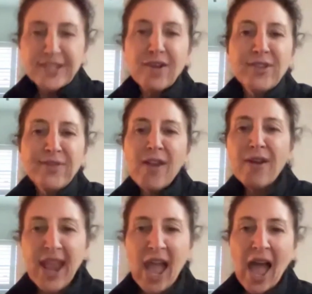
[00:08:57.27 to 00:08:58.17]
right? So because
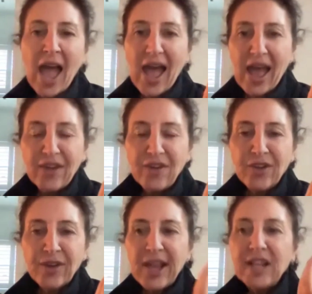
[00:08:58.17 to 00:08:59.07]
it was
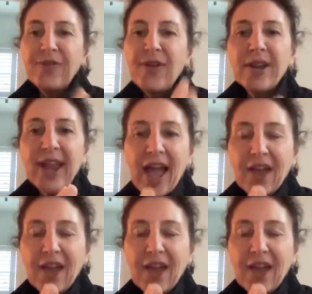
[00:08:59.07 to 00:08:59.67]
only a